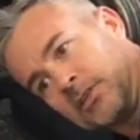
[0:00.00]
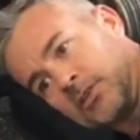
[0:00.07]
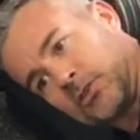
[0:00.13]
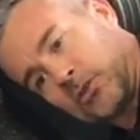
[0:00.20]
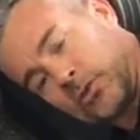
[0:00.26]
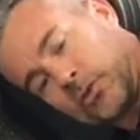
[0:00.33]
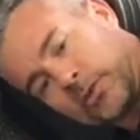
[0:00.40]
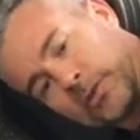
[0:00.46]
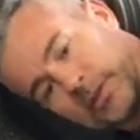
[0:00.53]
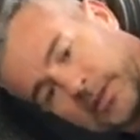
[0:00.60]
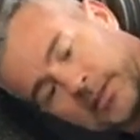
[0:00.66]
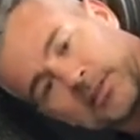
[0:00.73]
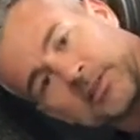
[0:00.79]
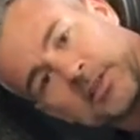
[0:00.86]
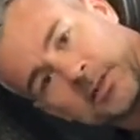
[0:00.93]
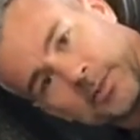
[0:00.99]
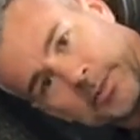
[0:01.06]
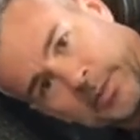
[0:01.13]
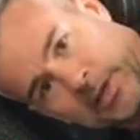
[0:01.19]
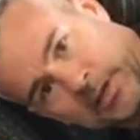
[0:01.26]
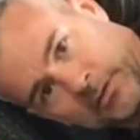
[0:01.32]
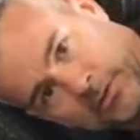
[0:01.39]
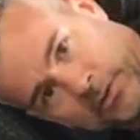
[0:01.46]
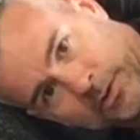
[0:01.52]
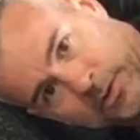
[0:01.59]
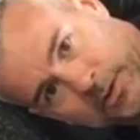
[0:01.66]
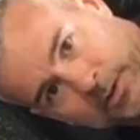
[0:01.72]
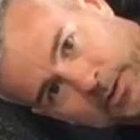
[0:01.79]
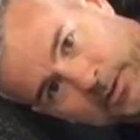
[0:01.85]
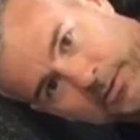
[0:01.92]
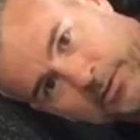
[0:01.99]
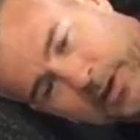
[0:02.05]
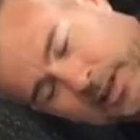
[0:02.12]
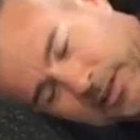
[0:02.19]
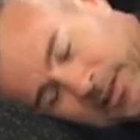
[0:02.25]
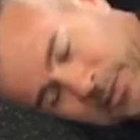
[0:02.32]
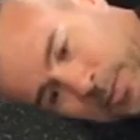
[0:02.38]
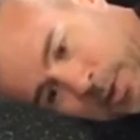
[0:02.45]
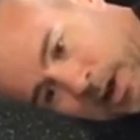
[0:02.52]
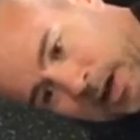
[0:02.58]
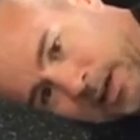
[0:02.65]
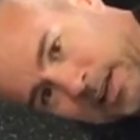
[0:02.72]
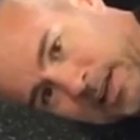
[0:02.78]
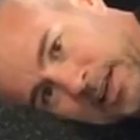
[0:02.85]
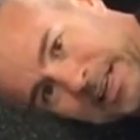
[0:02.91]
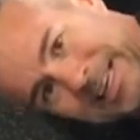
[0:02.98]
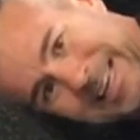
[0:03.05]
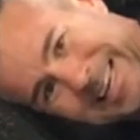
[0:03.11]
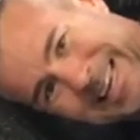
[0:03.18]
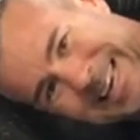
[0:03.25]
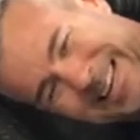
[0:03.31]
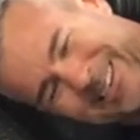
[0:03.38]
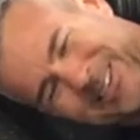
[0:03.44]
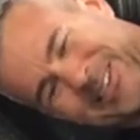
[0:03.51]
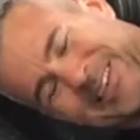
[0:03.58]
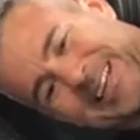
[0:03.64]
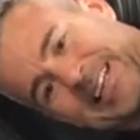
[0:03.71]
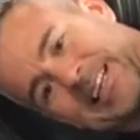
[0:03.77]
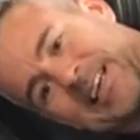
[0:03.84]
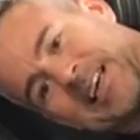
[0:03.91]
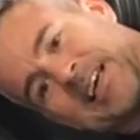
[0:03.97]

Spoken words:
So this is gonna be painful. Find the spot, get in on it,